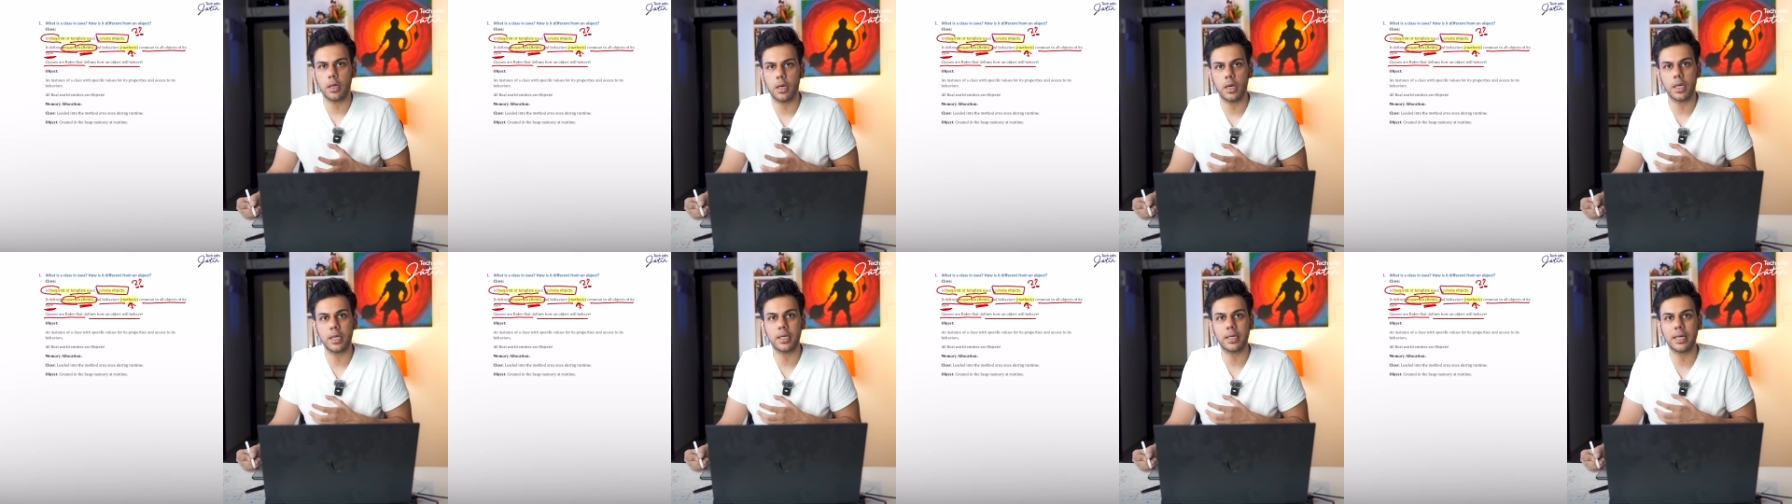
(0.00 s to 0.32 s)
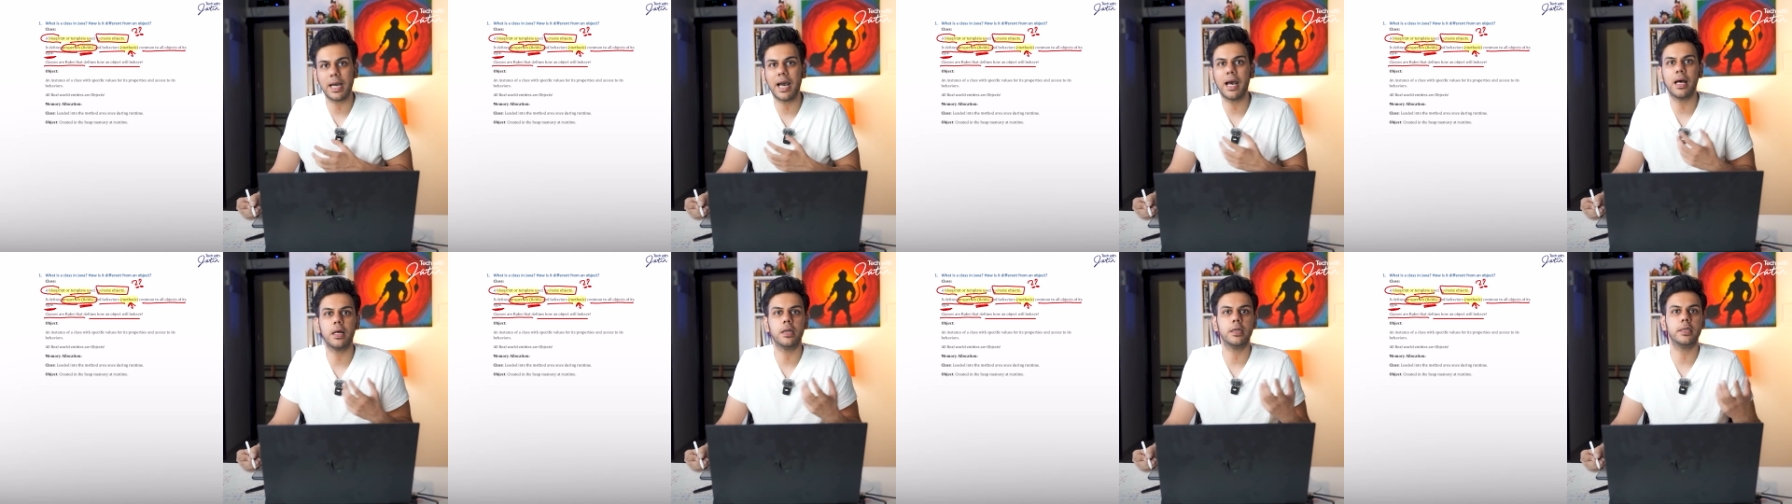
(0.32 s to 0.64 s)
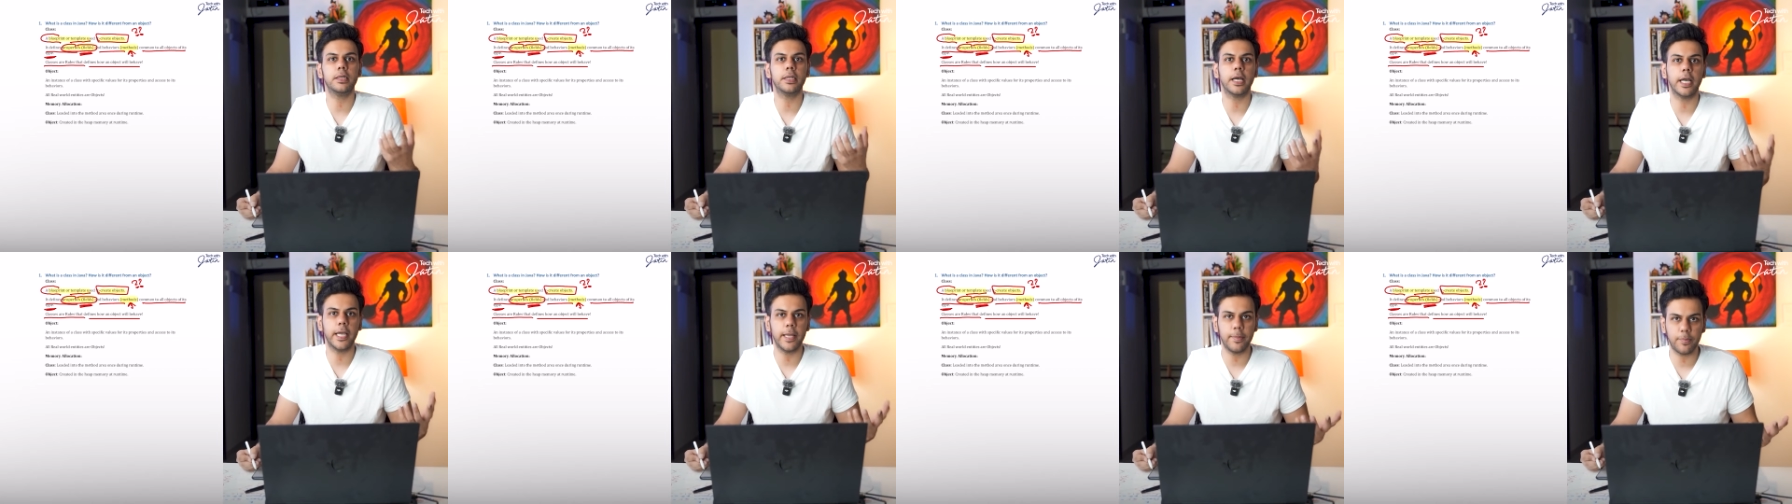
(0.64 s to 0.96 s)
a car
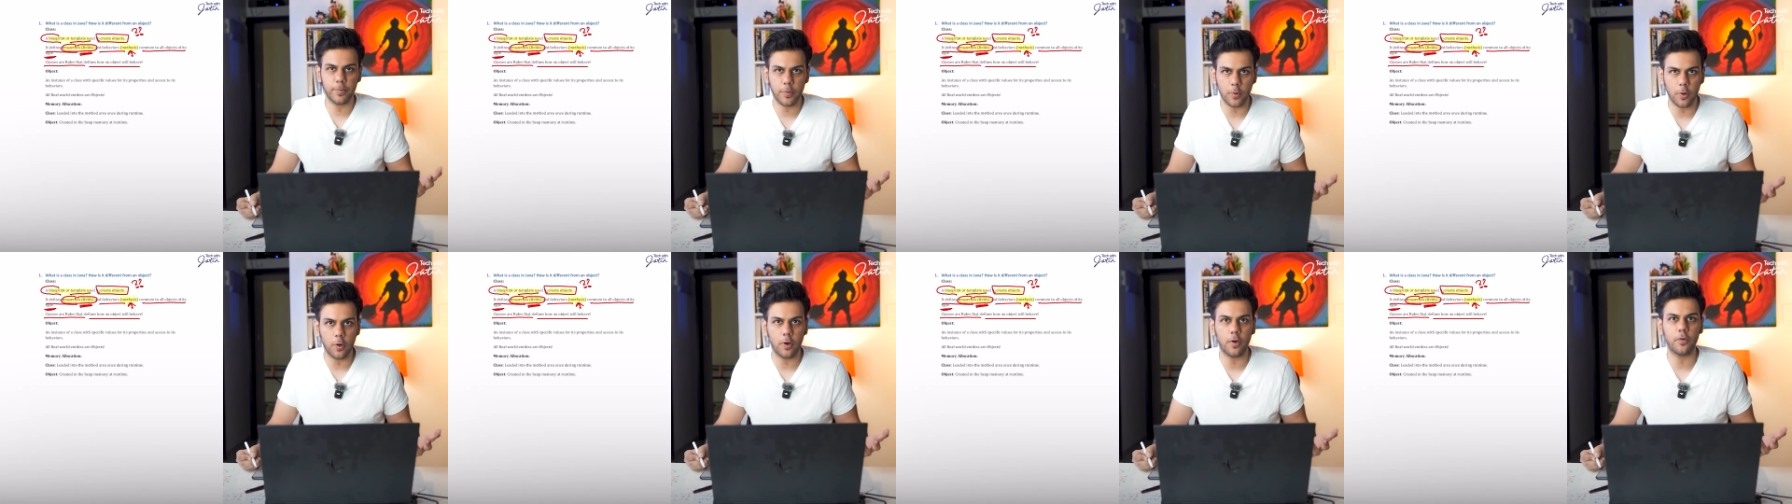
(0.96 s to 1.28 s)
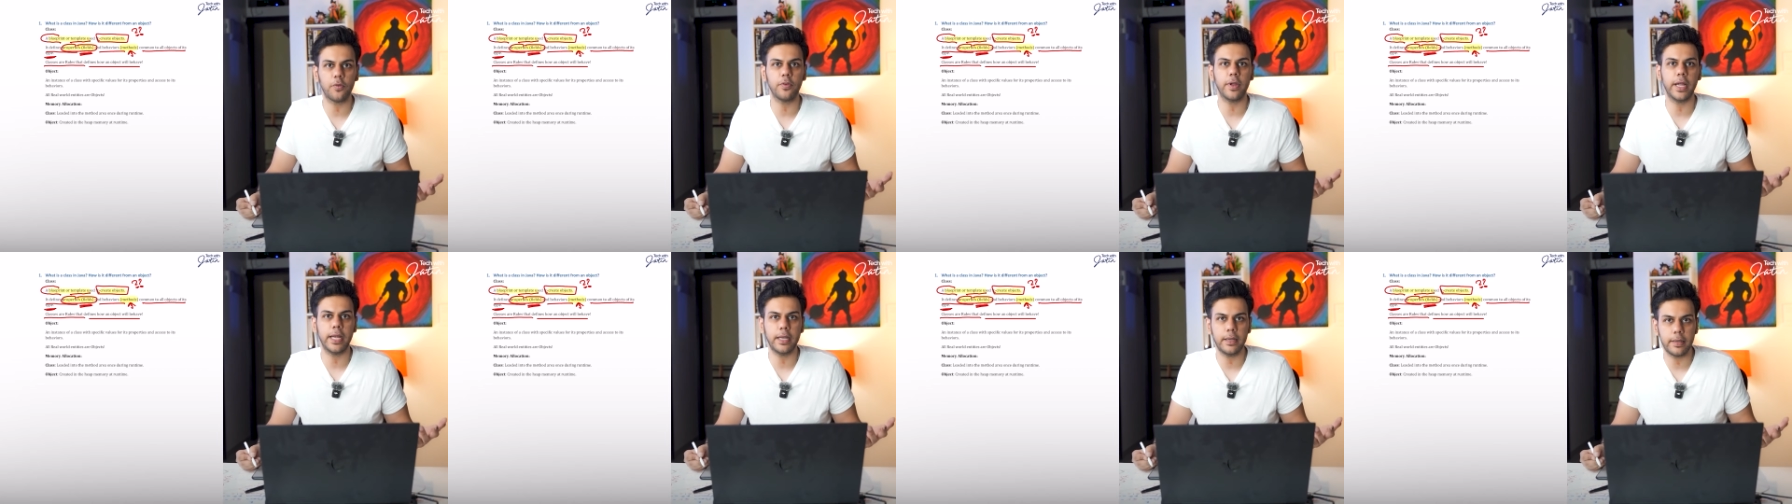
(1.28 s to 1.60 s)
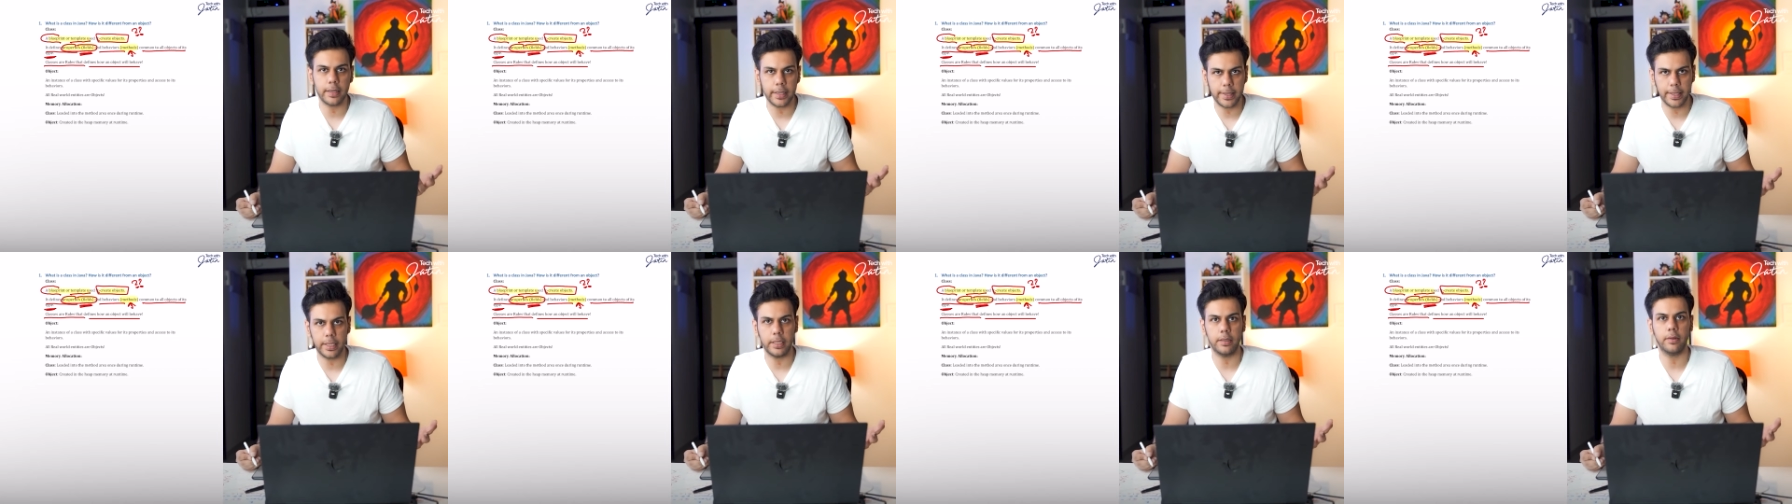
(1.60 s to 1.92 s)
type of
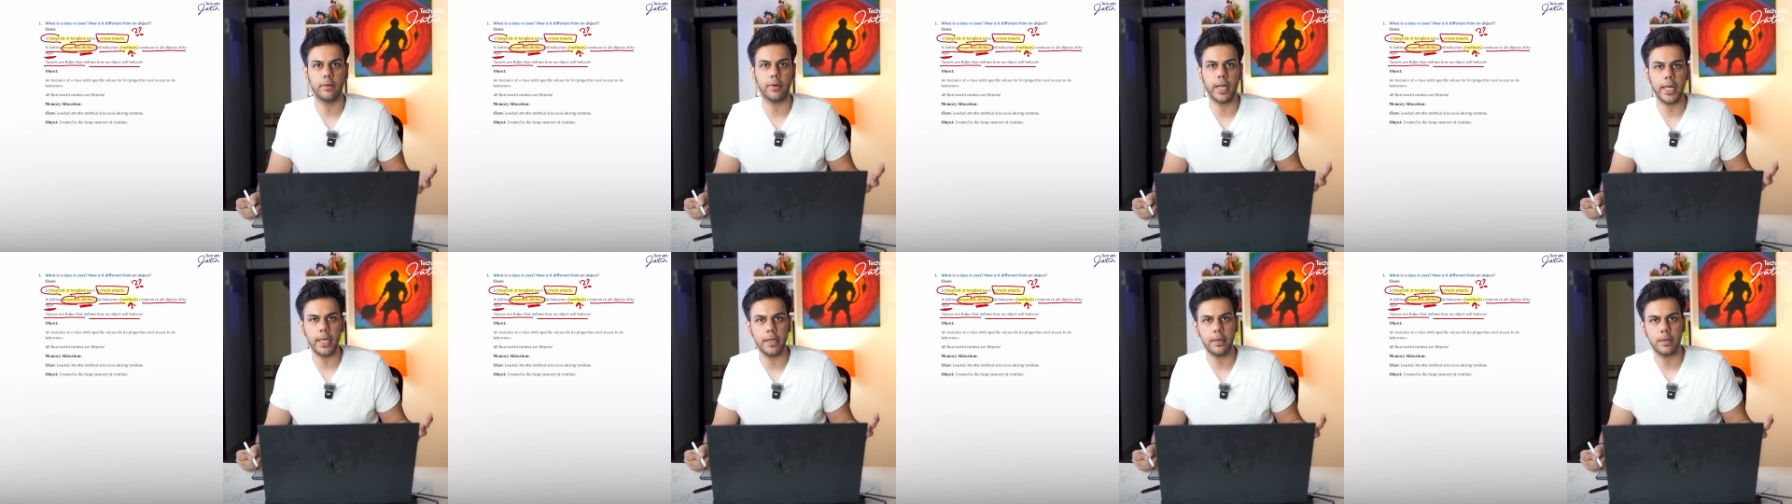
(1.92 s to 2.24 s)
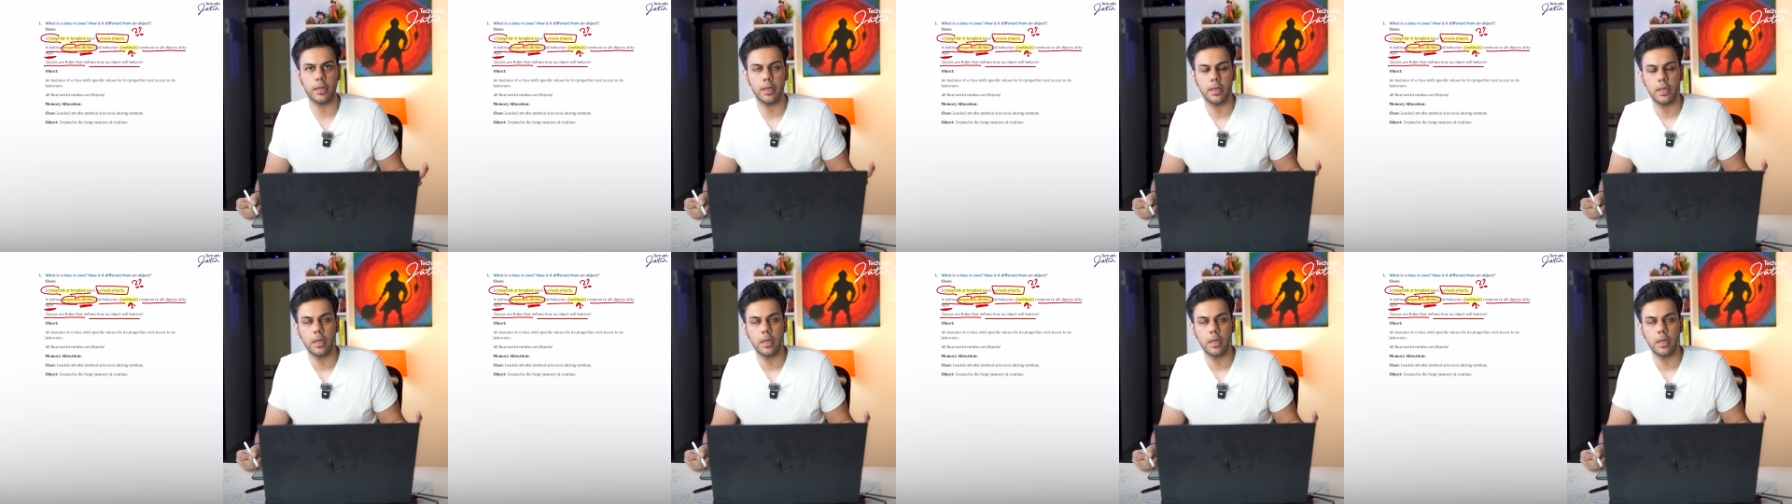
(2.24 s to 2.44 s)
entity, right?